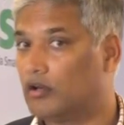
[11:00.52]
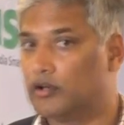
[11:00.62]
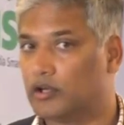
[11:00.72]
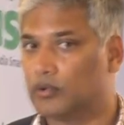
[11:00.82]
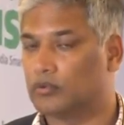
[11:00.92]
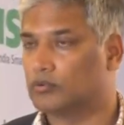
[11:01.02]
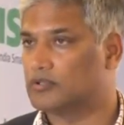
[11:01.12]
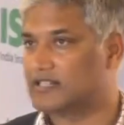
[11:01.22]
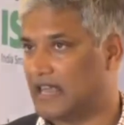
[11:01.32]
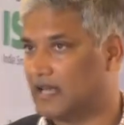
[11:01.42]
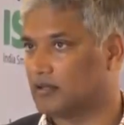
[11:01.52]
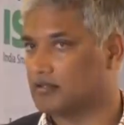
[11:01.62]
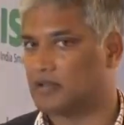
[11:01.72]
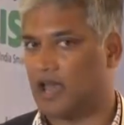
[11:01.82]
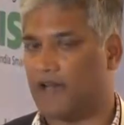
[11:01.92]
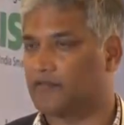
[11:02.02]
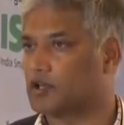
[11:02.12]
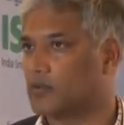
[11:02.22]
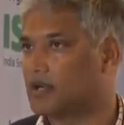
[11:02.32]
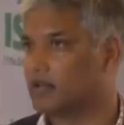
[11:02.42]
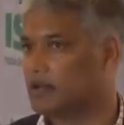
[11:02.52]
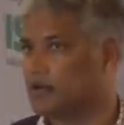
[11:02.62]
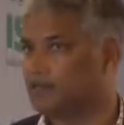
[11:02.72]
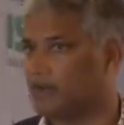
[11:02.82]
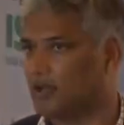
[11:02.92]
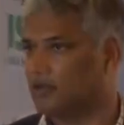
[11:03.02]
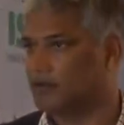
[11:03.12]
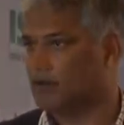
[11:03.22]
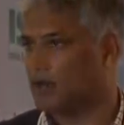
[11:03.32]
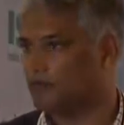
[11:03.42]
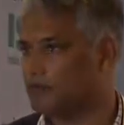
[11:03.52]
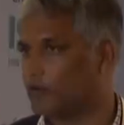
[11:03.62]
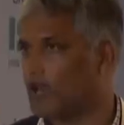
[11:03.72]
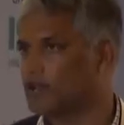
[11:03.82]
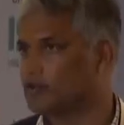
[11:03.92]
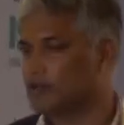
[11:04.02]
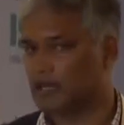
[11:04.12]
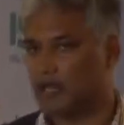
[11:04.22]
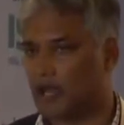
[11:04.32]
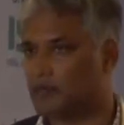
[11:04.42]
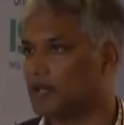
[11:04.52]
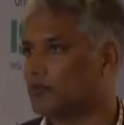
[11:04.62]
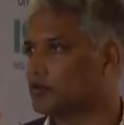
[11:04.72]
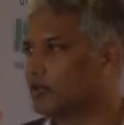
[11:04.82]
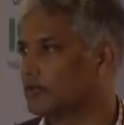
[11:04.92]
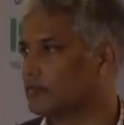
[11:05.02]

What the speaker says: new sales after 2035 for light duty and medium duty